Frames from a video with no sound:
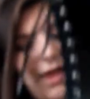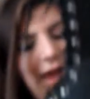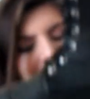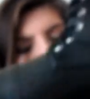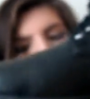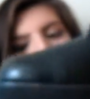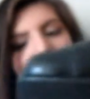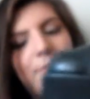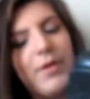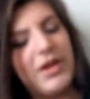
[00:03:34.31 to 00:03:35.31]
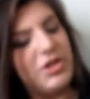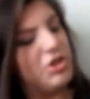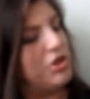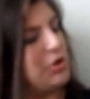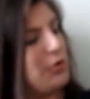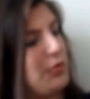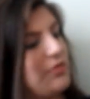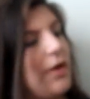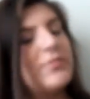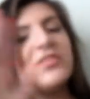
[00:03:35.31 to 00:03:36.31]
And here came my shoes.
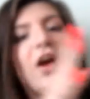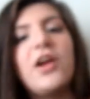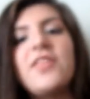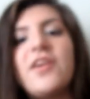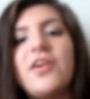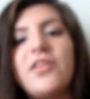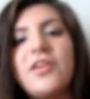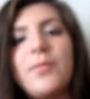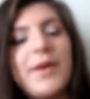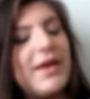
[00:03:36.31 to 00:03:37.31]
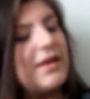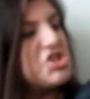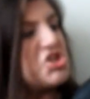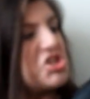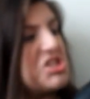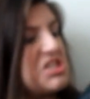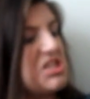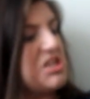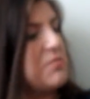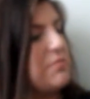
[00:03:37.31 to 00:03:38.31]
I'm sorry they're a little bit dirty.